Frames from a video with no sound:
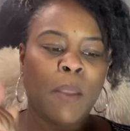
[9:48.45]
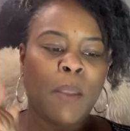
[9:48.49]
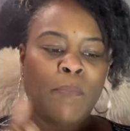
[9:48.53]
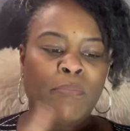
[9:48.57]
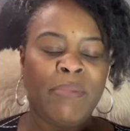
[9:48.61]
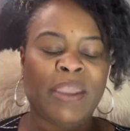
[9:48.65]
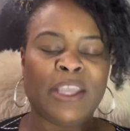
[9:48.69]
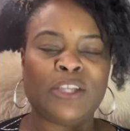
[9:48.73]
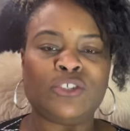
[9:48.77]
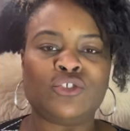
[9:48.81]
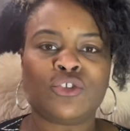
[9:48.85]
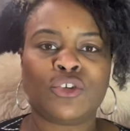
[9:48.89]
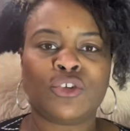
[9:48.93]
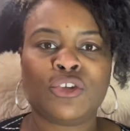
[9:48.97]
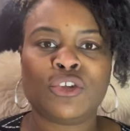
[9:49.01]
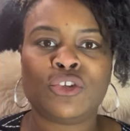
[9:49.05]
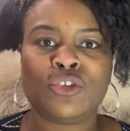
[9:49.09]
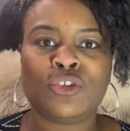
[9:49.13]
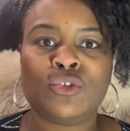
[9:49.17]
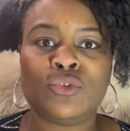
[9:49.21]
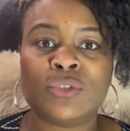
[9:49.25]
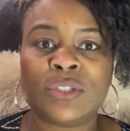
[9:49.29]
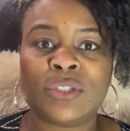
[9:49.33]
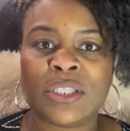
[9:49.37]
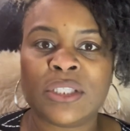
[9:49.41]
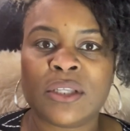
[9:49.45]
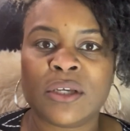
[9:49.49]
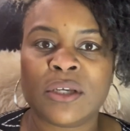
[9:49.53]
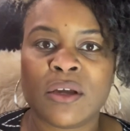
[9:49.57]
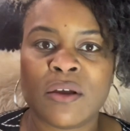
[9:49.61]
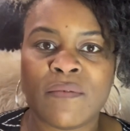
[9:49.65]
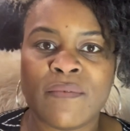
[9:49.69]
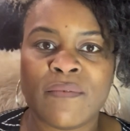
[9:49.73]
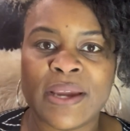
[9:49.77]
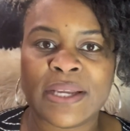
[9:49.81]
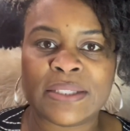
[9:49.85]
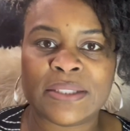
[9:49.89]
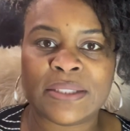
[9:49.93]
Make sure you're using the
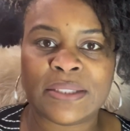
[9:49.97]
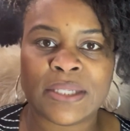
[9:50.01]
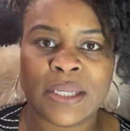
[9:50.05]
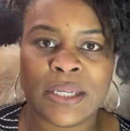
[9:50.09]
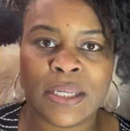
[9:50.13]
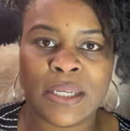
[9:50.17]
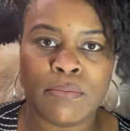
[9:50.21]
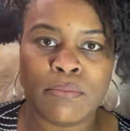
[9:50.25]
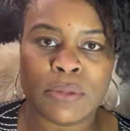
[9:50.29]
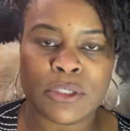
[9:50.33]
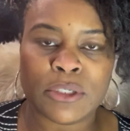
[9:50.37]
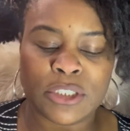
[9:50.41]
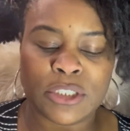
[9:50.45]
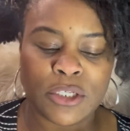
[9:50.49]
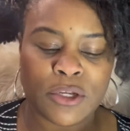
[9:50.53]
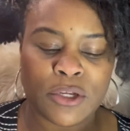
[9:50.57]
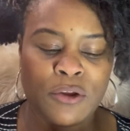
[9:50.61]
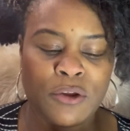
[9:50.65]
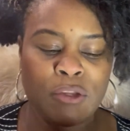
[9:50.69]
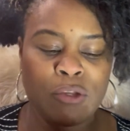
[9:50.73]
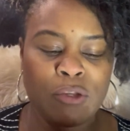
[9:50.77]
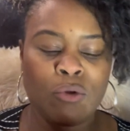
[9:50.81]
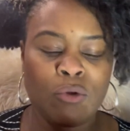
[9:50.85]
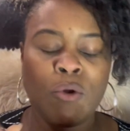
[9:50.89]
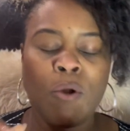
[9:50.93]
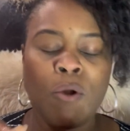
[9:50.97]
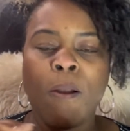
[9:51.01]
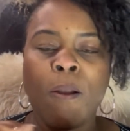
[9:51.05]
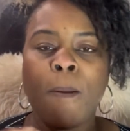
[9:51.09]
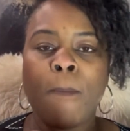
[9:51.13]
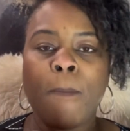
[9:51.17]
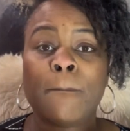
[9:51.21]
correct study material.